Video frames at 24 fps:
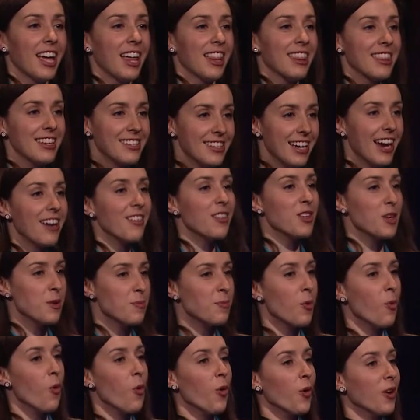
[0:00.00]
the day that you're
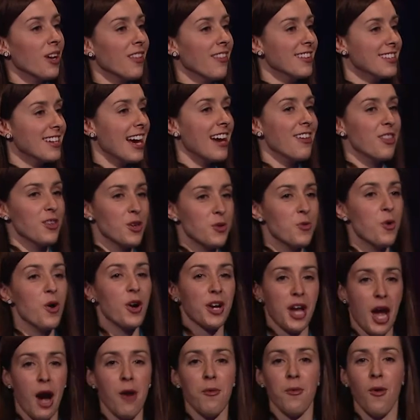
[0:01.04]
born and the day that you
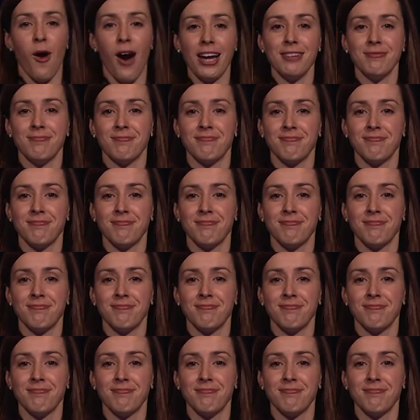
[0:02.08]
work out why.